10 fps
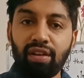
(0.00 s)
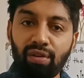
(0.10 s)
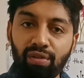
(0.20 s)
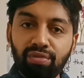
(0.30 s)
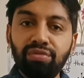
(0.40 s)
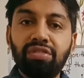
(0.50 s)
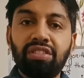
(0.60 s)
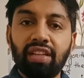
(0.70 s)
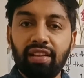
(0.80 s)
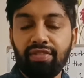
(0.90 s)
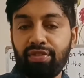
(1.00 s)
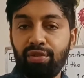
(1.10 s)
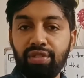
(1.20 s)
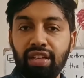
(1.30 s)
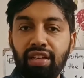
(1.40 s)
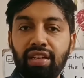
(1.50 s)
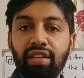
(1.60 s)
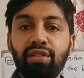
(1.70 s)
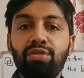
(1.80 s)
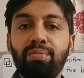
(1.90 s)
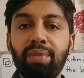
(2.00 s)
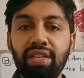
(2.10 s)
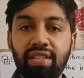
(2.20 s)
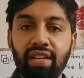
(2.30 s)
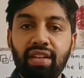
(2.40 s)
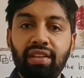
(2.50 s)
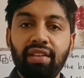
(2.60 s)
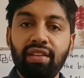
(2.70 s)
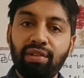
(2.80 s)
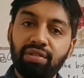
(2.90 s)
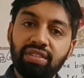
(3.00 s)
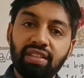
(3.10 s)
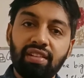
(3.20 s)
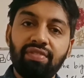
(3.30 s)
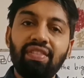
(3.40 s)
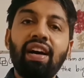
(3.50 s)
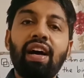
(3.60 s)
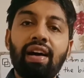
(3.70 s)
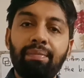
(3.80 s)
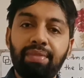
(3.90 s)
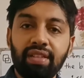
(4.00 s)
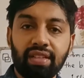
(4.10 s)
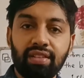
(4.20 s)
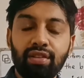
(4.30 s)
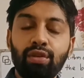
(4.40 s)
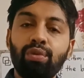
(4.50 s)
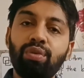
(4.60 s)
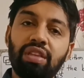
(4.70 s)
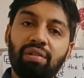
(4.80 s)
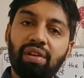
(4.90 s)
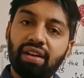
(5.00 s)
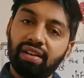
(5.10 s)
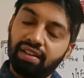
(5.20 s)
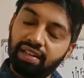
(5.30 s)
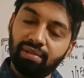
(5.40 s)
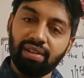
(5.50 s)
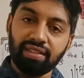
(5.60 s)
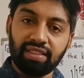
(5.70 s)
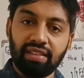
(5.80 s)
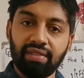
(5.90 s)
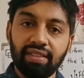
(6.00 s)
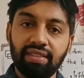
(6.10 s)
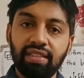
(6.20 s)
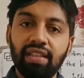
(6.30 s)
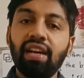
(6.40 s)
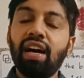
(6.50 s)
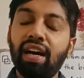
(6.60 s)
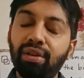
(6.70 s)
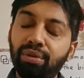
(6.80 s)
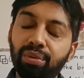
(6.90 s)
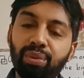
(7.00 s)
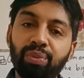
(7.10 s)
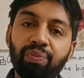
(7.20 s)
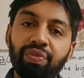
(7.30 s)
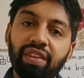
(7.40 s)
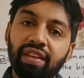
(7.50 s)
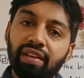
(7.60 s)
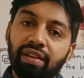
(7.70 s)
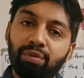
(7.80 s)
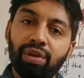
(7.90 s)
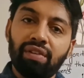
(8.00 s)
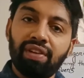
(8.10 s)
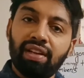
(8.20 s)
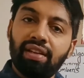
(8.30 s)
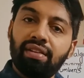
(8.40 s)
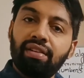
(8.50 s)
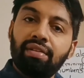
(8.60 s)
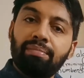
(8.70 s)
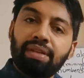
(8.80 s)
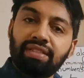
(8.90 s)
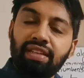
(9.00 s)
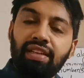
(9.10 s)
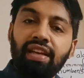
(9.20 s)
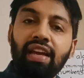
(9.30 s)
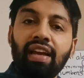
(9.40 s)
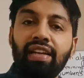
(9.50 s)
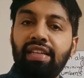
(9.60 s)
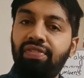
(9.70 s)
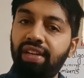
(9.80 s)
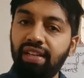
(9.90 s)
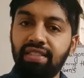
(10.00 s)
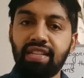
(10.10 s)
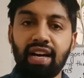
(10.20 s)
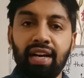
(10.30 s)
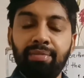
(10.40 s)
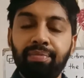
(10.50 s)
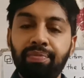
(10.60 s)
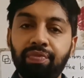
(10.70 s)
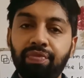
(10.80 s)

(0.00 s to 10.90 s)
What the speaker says: own self routine to maintain yourself updated with our regular syllabus. I know we are very passing a difficult time,